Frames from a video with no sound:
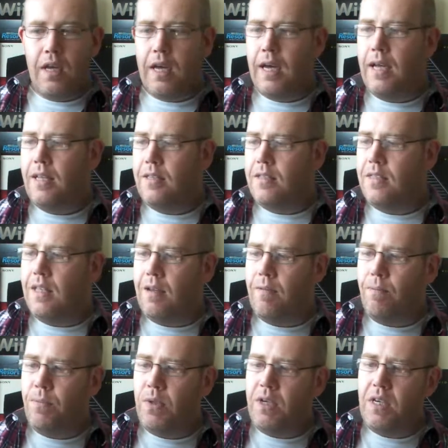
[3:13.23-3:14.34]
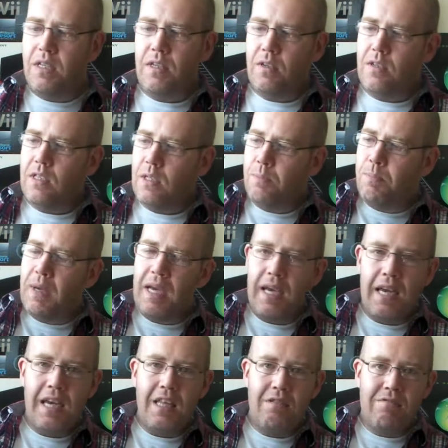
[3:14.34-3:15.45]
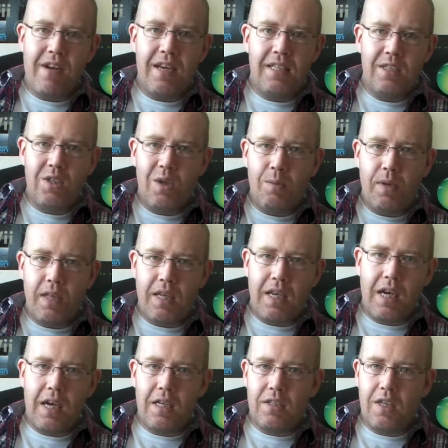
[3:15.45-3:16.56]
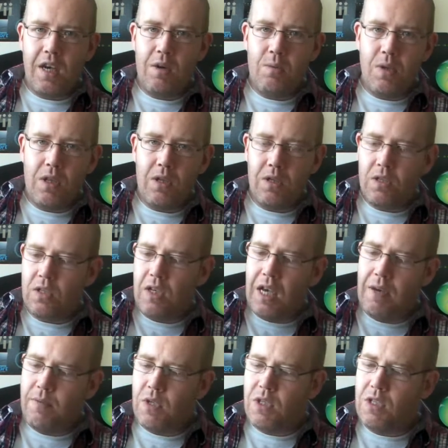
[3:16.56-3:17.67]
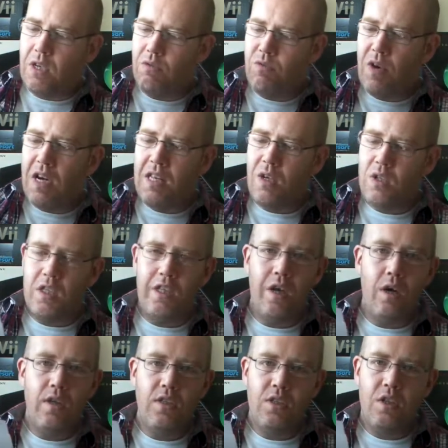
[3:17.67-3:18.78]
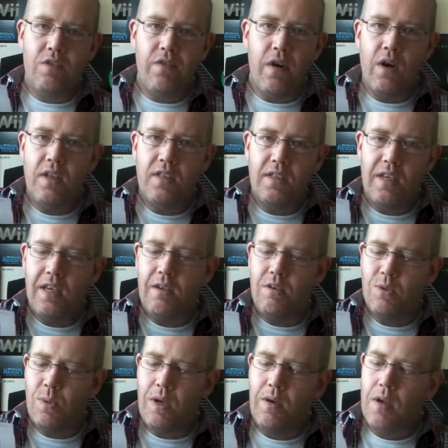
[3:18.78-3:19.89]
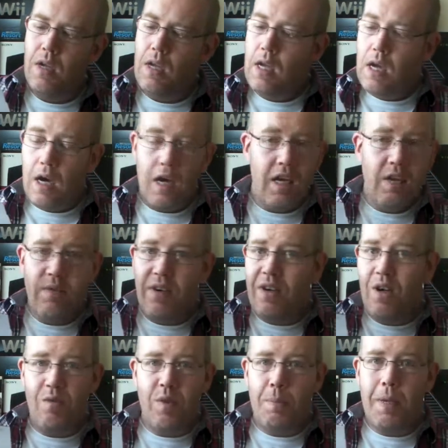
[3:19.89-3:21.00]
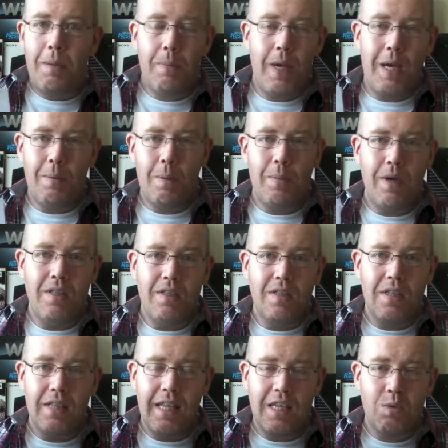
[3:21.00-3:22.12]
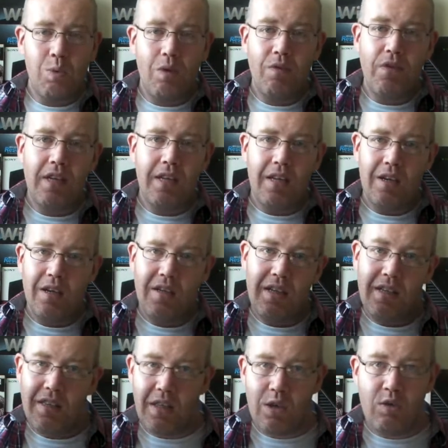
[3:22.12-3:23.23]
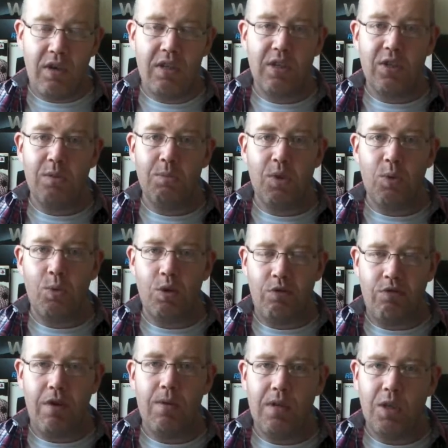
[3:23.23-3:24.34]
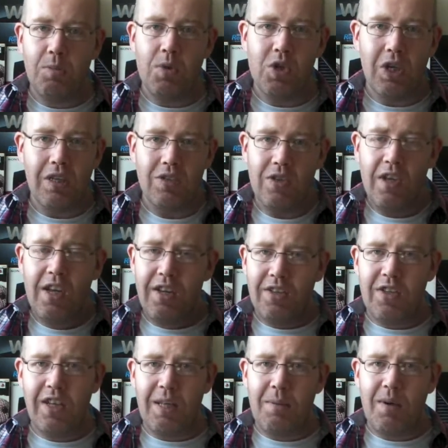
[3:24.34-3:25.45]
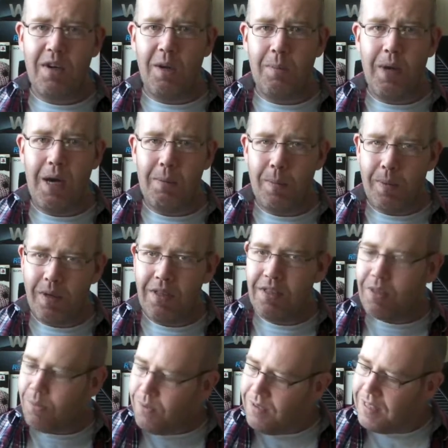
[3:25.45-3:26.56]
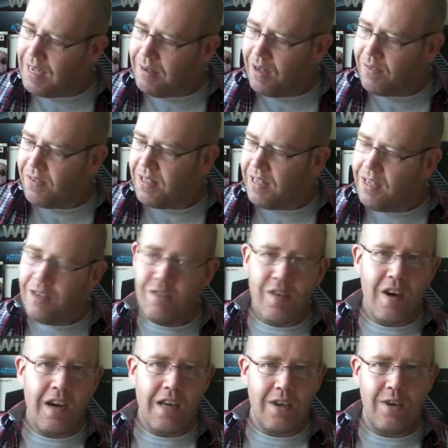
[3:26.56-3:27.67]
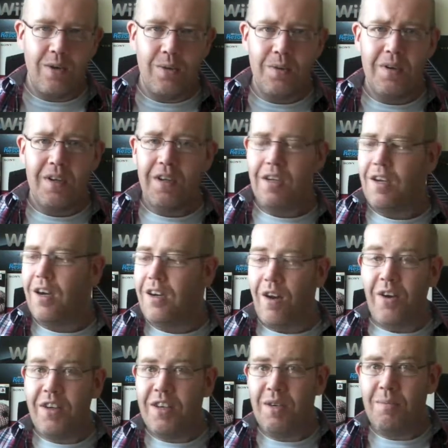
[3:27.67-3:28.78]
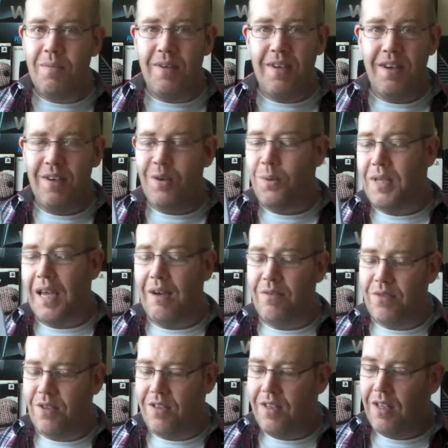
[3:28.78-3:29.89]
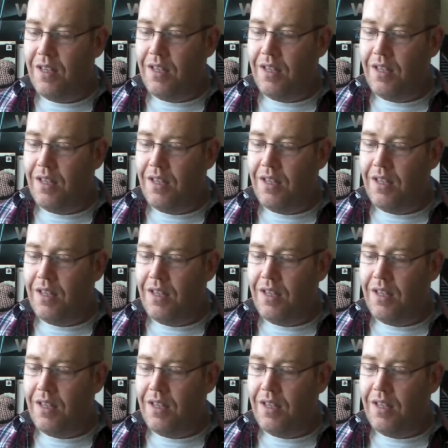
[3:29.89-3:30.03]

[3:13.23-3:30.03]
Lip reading: And, you know, you got like this bit here that raises up where the carts go with a nice curve. It's just got really nice lines defined here as well. I even love the big purple buttons, and that's one thing that the criticism's always thrown at this machine. It's got them ugly purple buttons. Well, no, I think they look really cool. I like them. I always have done.